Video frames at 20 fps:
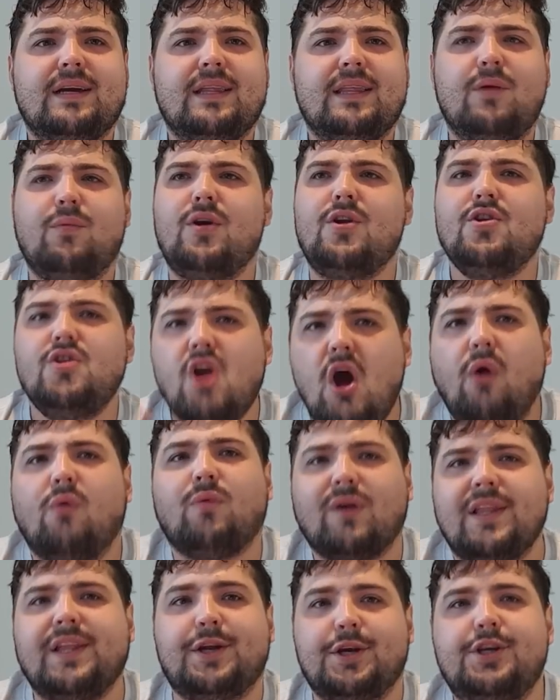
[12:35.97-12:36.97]
they want no
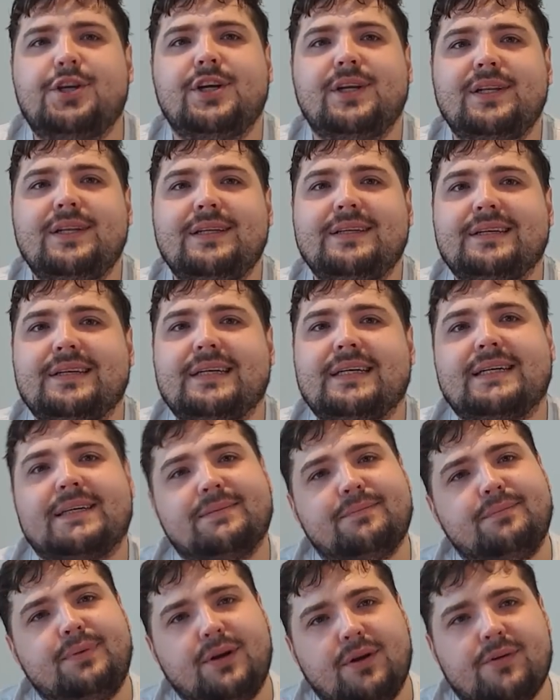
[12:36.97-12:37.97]
religion,
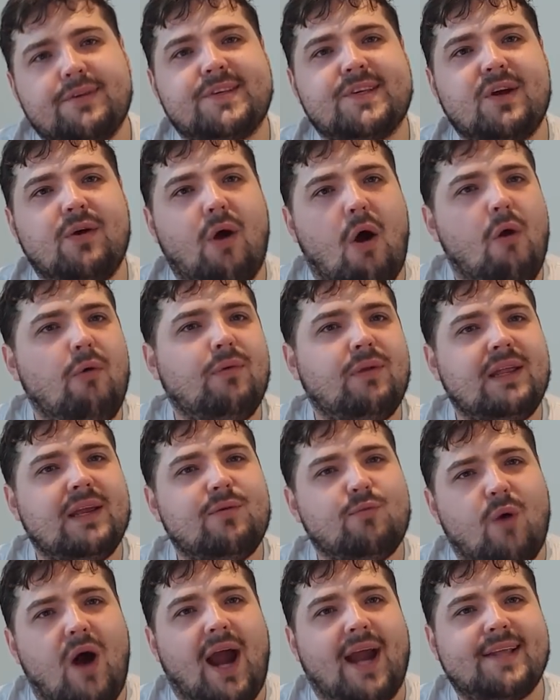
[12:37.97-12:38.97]
but also only
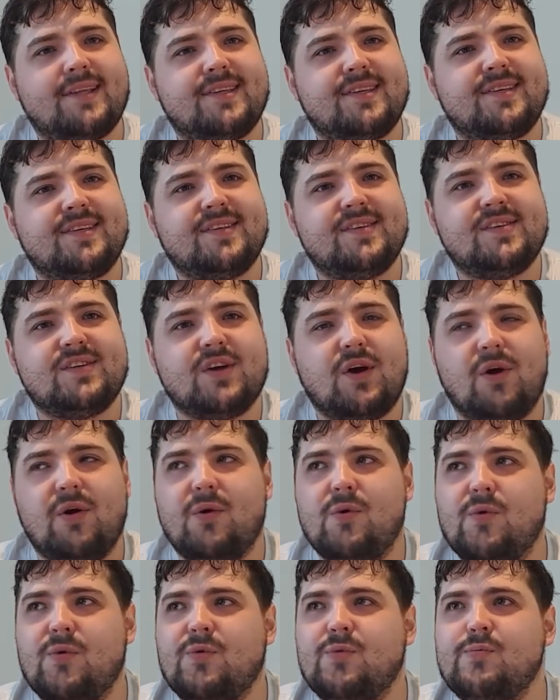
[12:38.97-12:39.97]
whites.
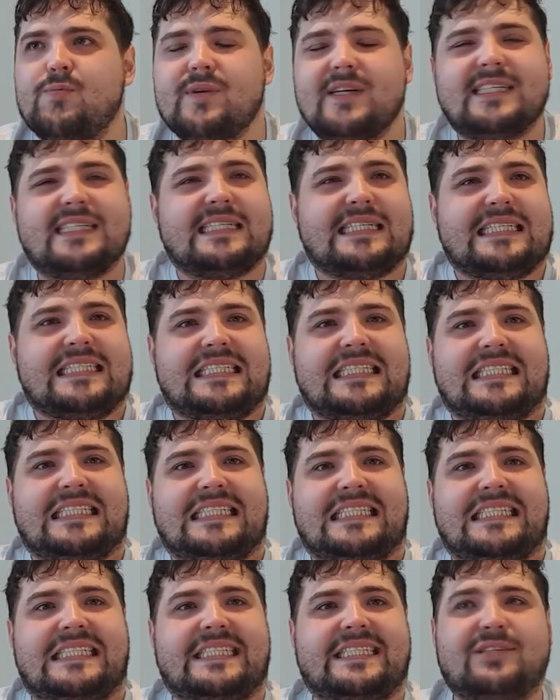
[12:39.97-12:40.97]
So
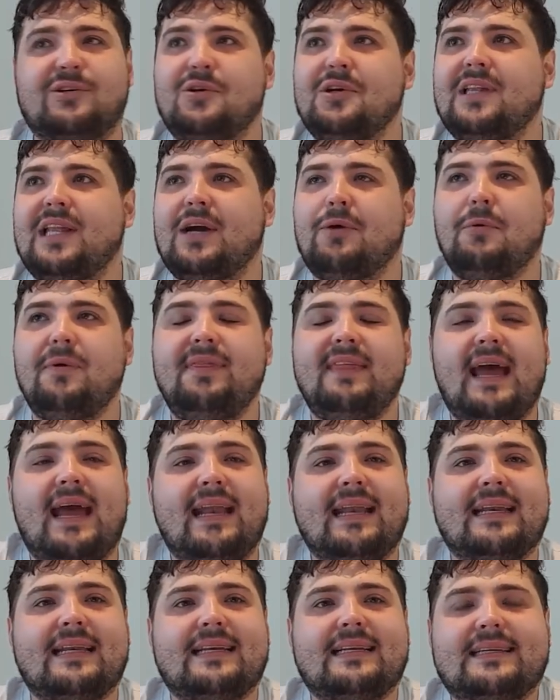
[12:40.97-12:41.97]
good luck with
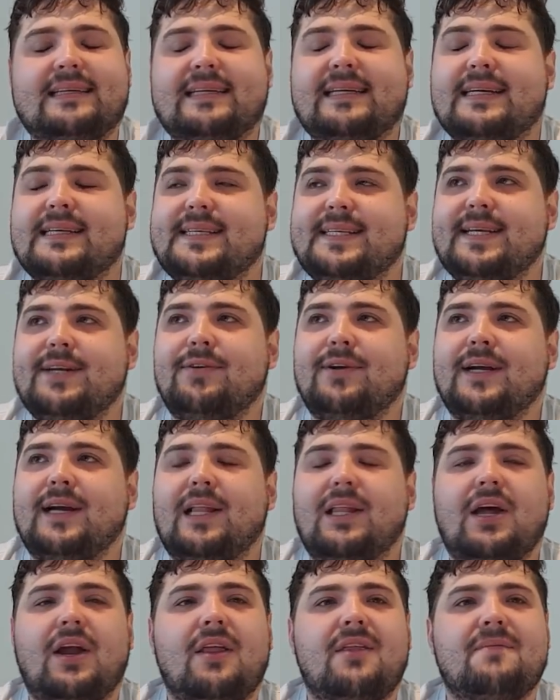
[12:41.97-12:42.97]
that, considering a
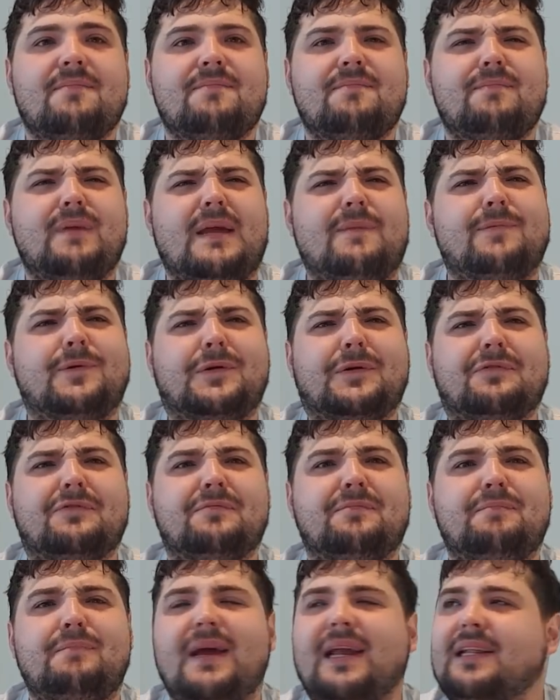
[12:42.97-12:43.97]
lot of the people
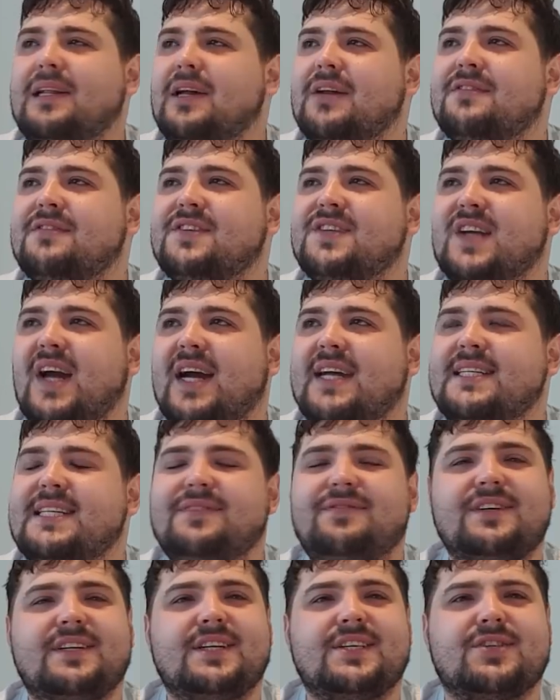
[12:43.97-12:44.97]
who've made a lot of
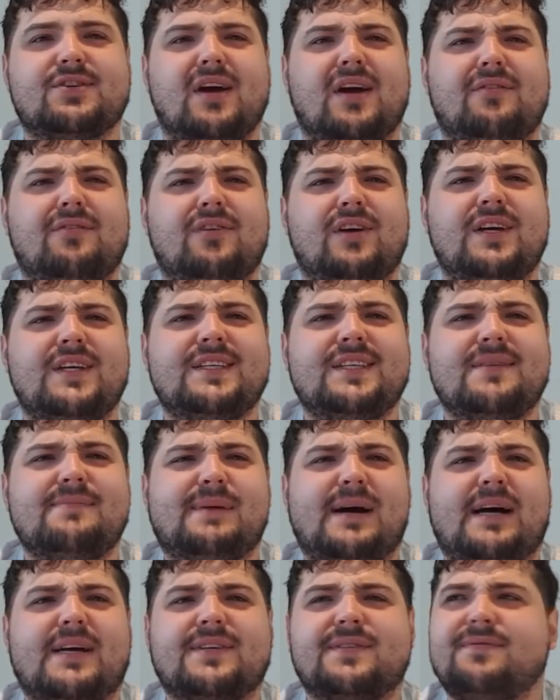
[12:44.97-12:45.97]
scientific discoveries in the
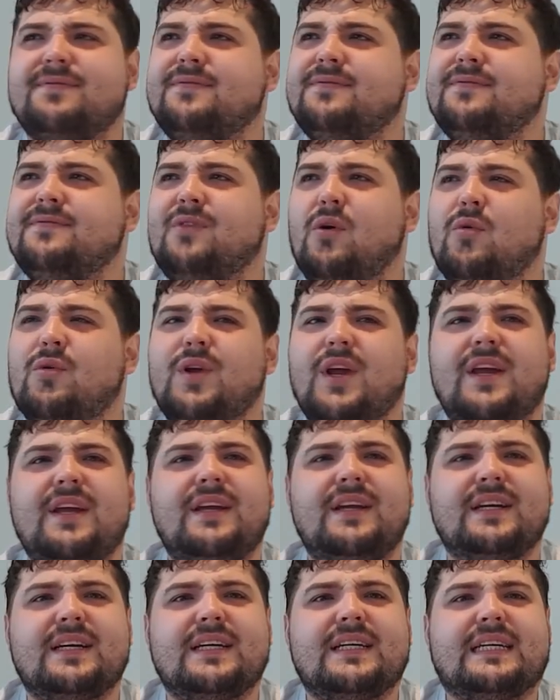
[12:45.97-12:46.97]
past 40